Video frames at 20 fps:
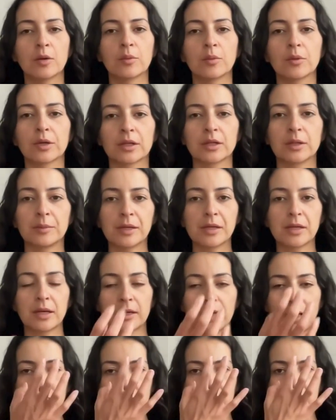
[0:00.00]
we're going to be
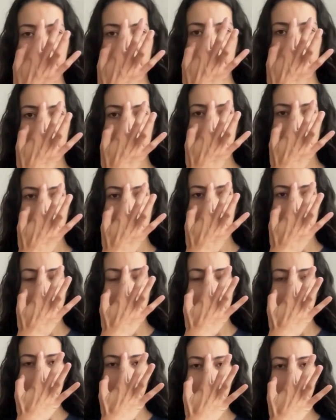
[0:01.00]
connecting
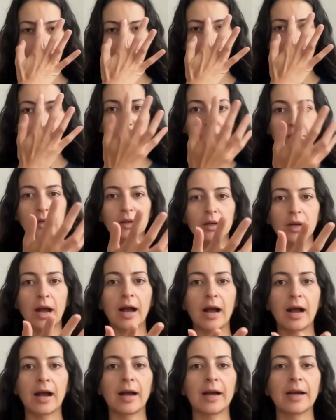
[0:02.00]
the third
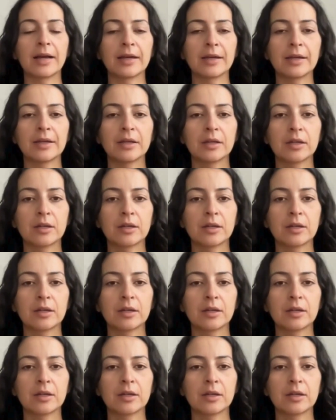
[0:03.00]
eye,